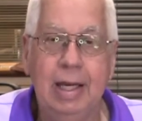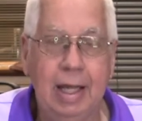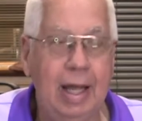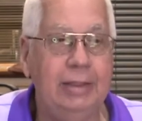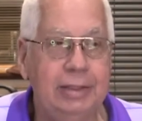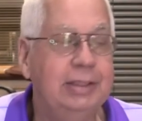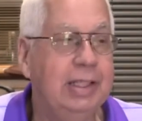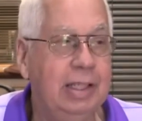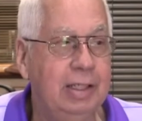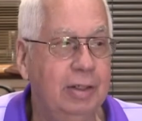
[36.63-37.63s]
And I just
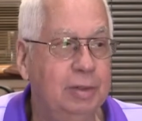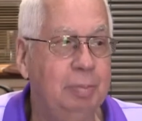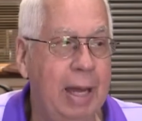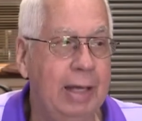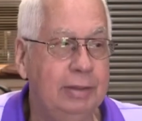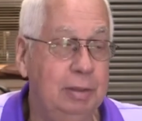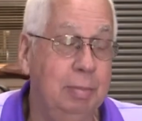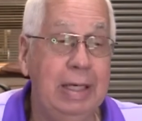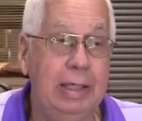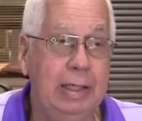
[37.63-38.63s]
think it goes back to
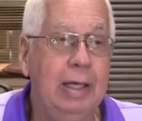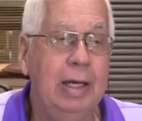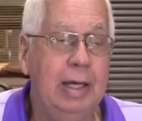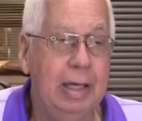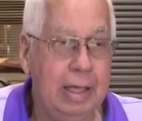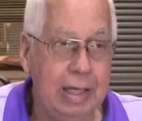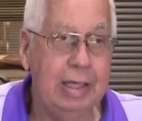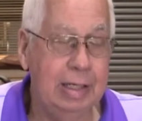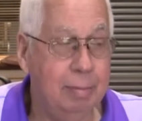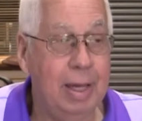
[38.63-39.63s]
me.
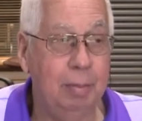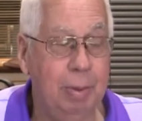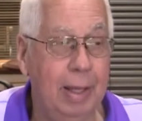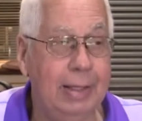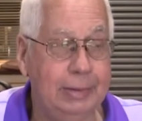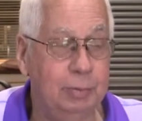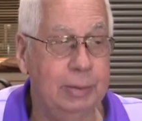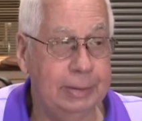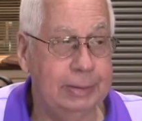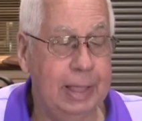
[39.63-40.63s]
He can make plays
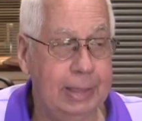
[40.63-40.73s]
with his